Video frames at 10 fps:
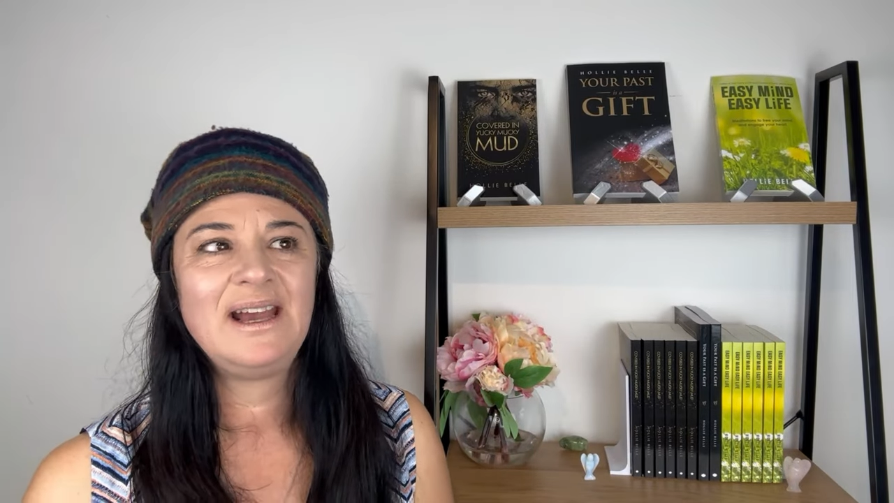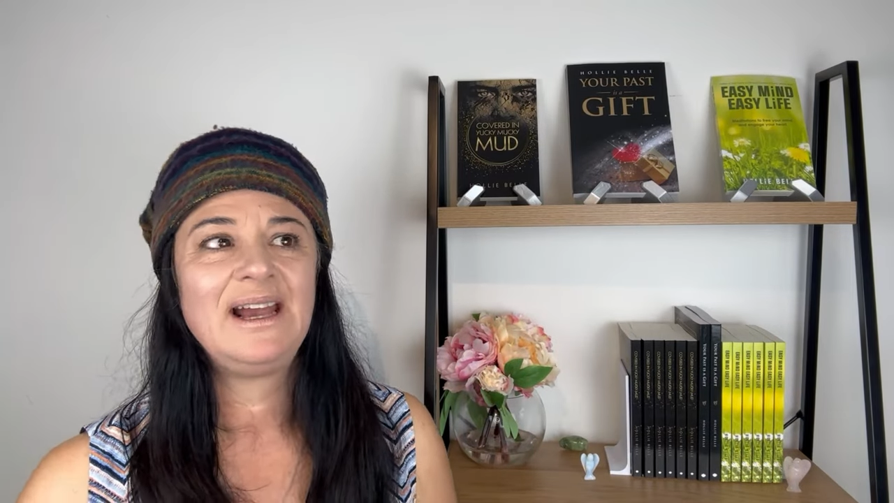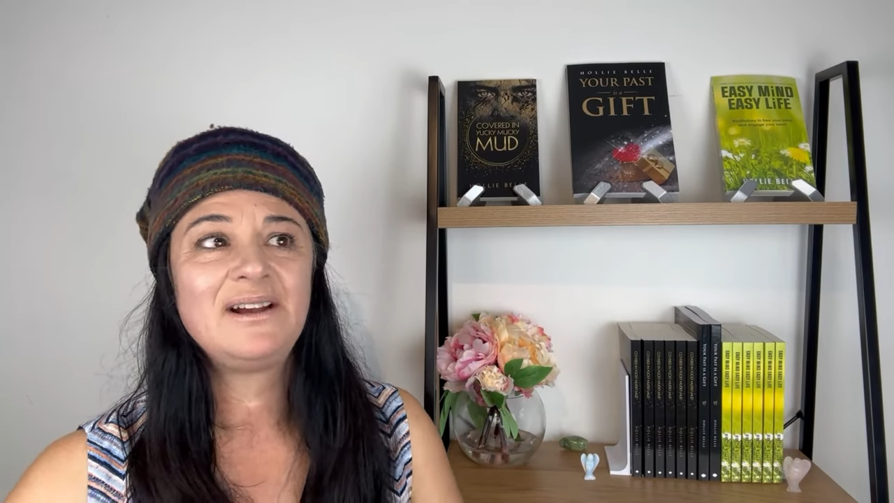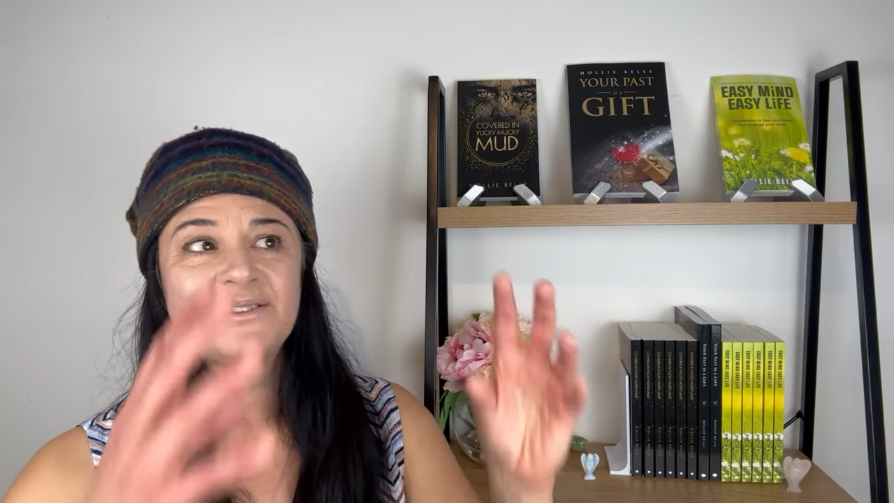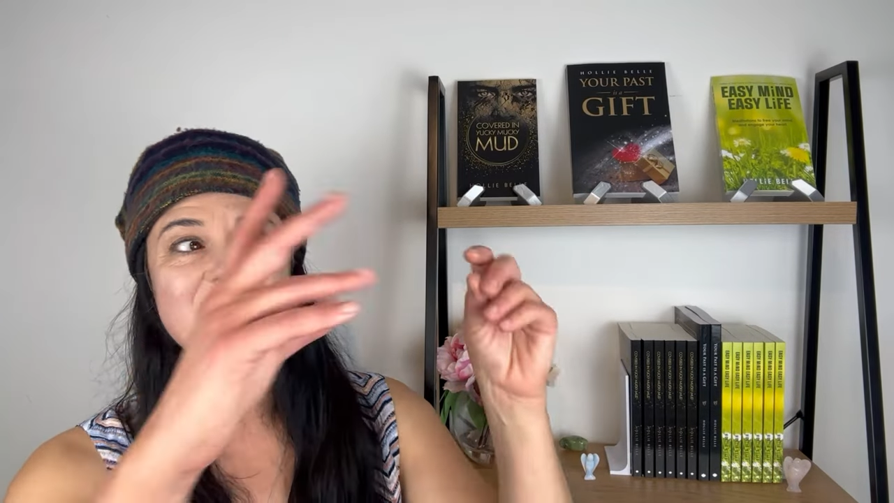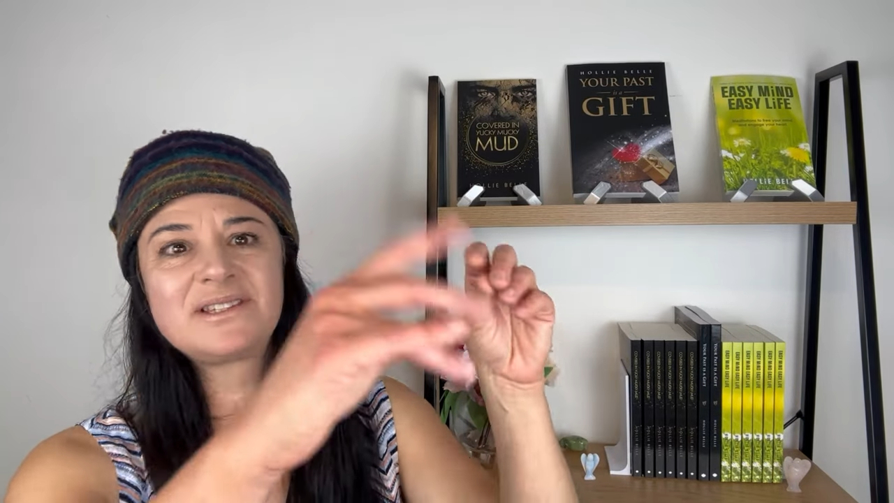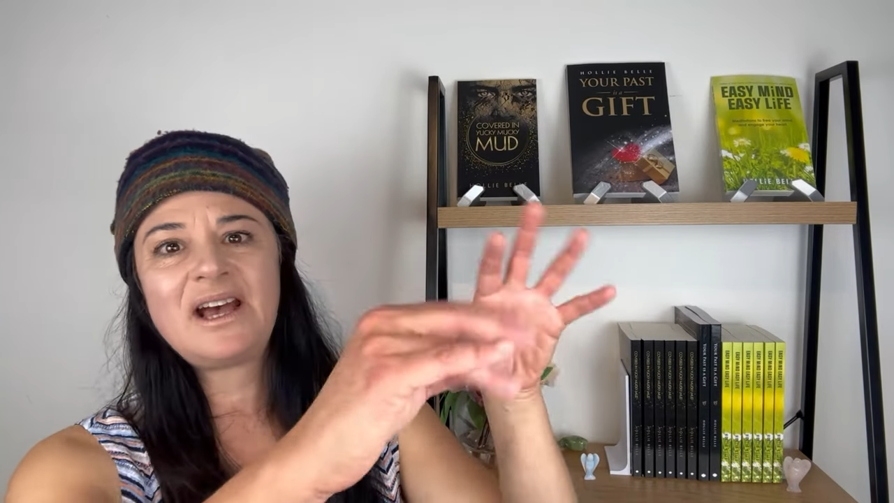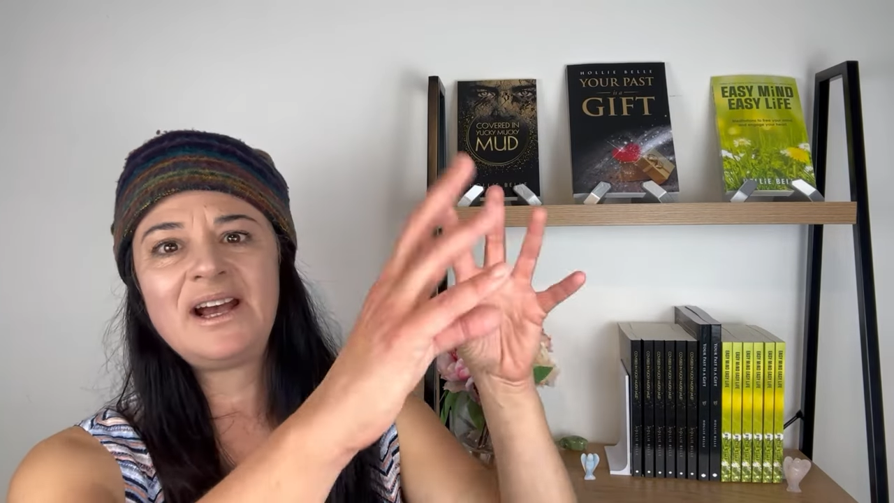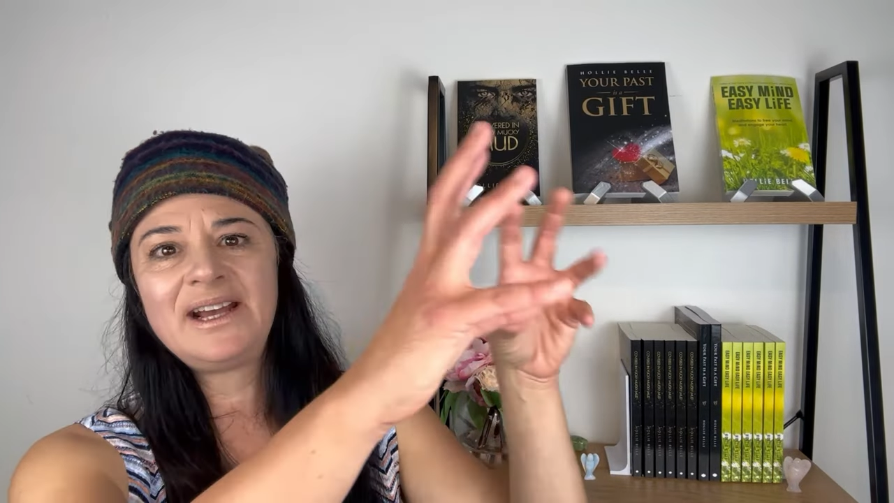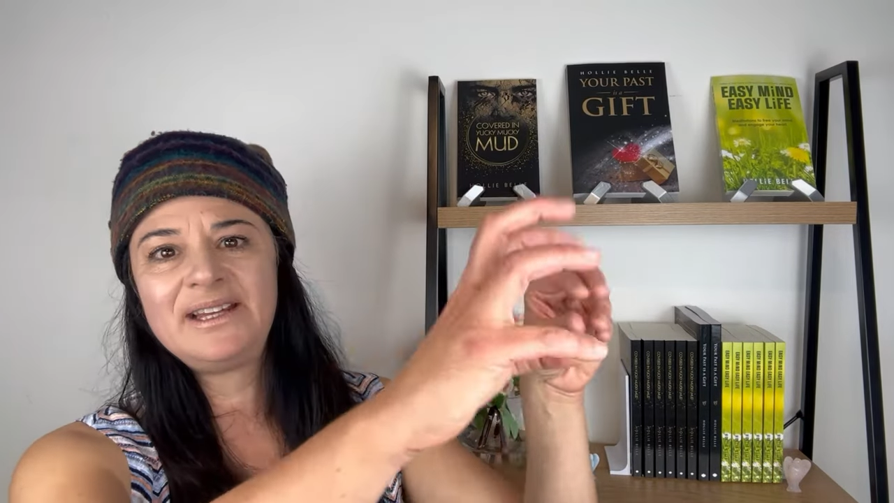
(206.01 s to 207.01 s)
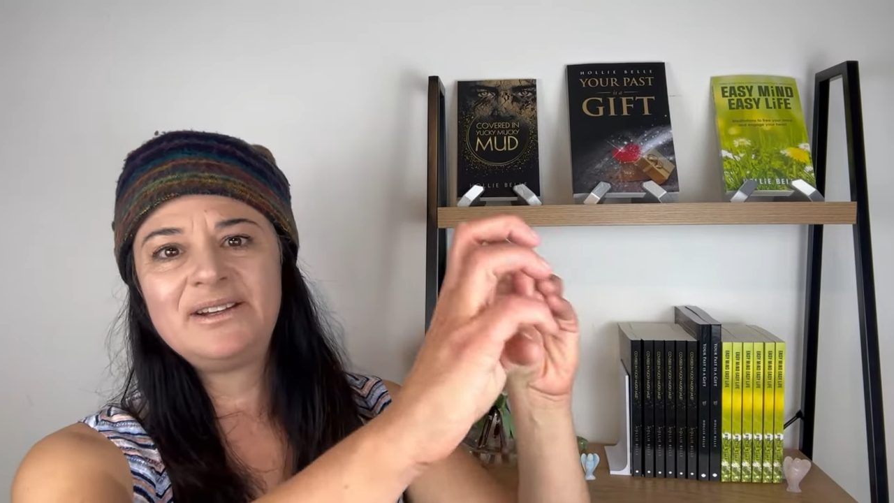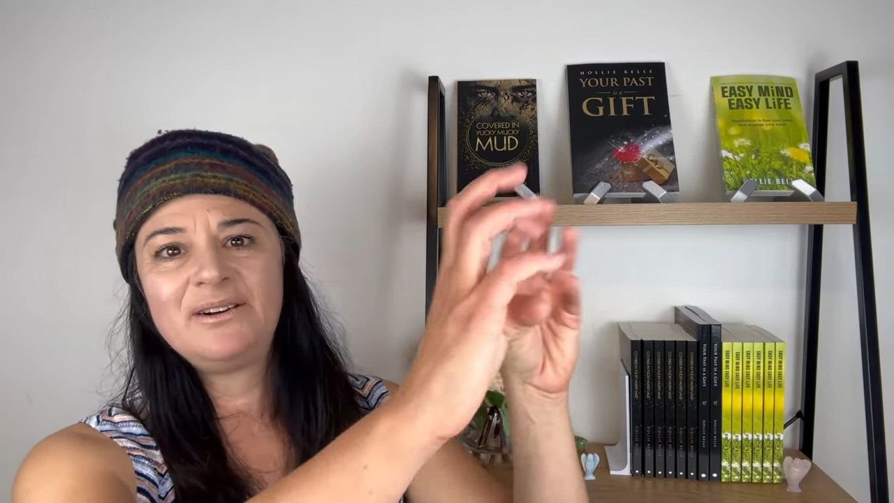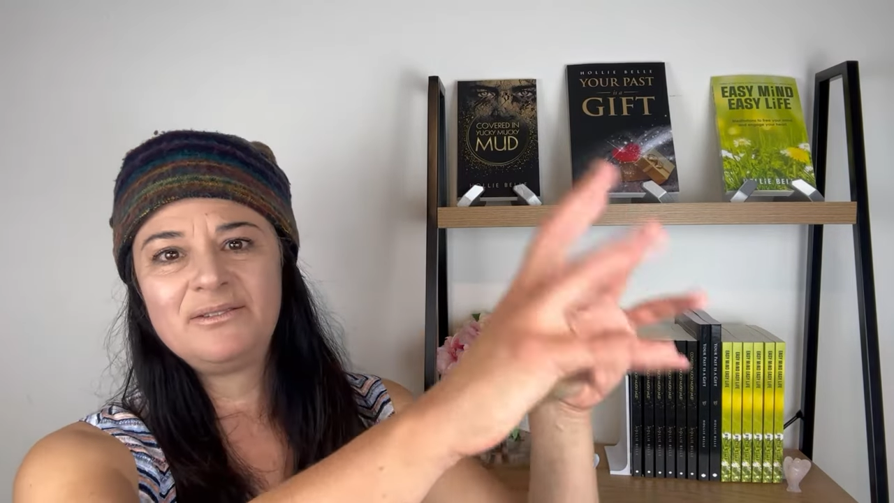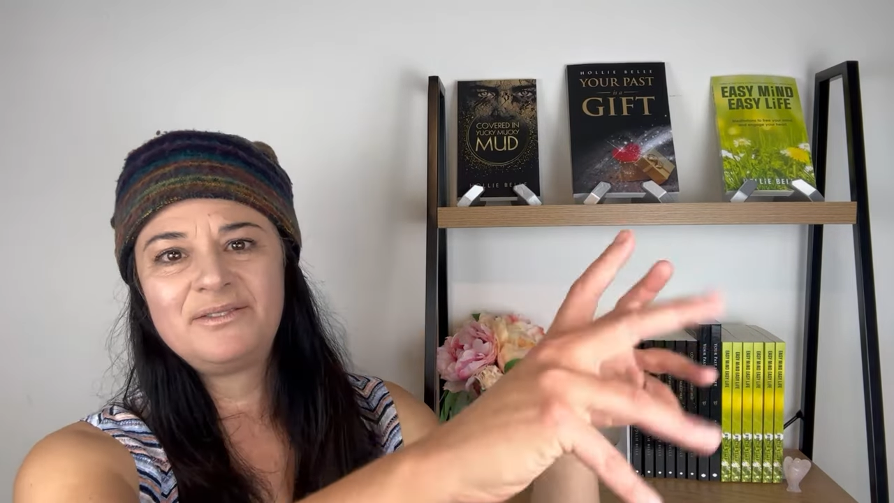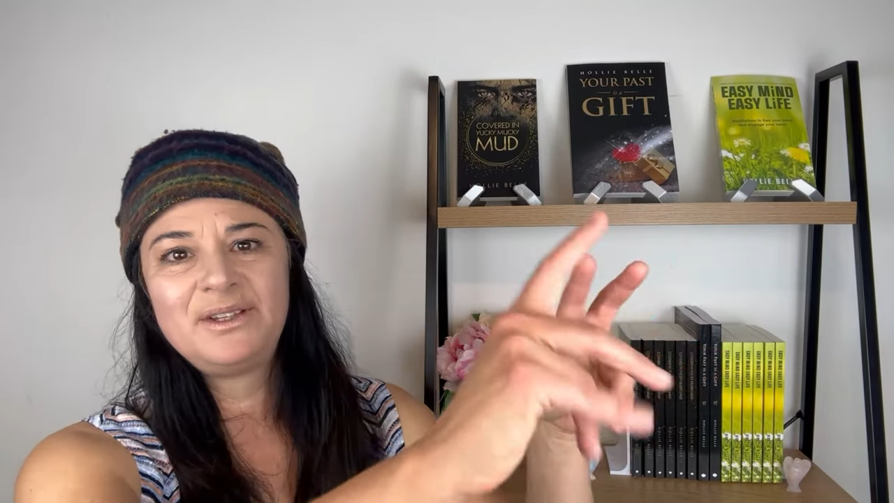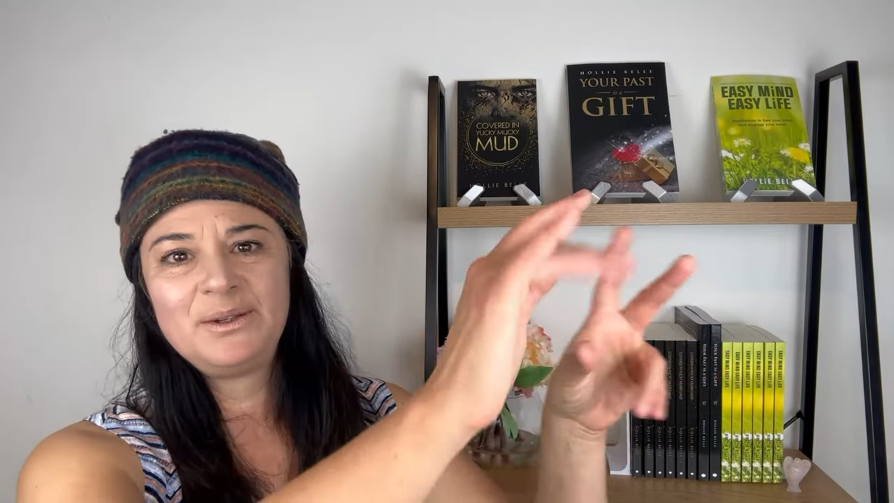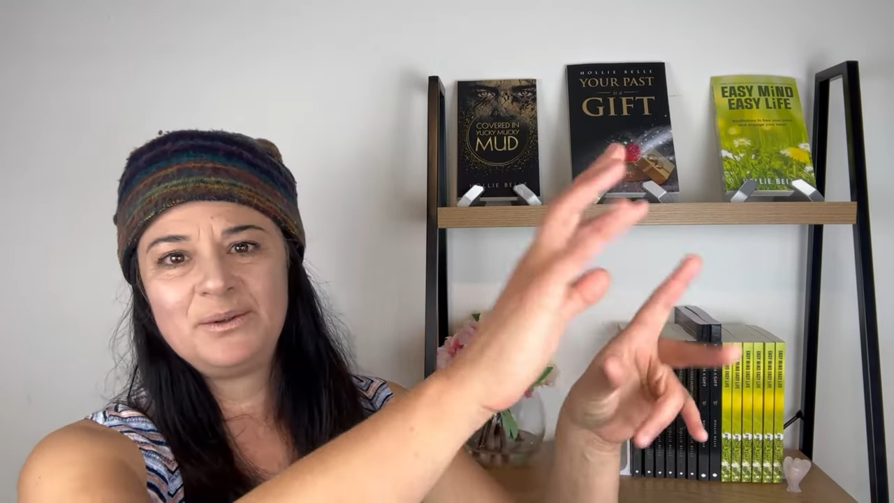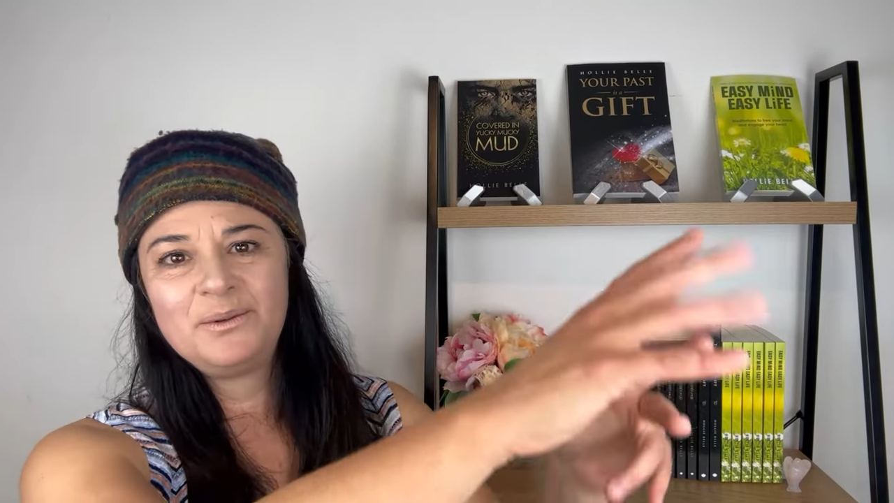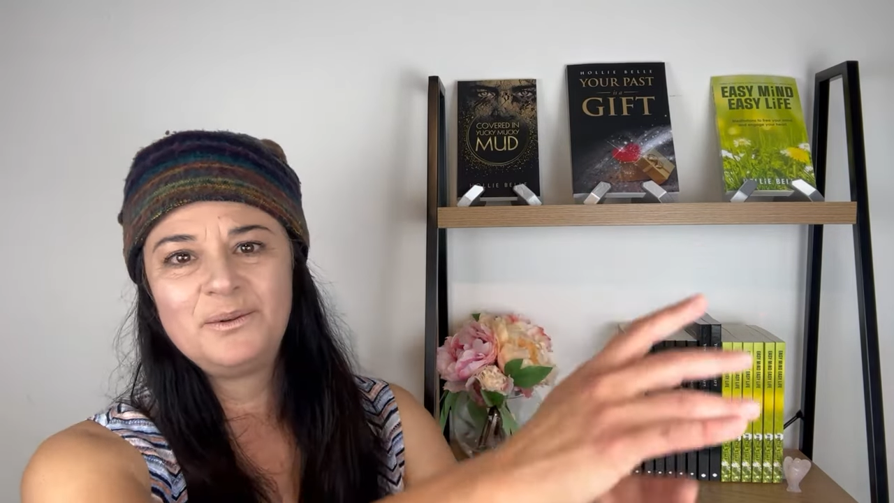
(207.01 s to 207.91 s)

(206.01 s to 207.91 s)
outside of you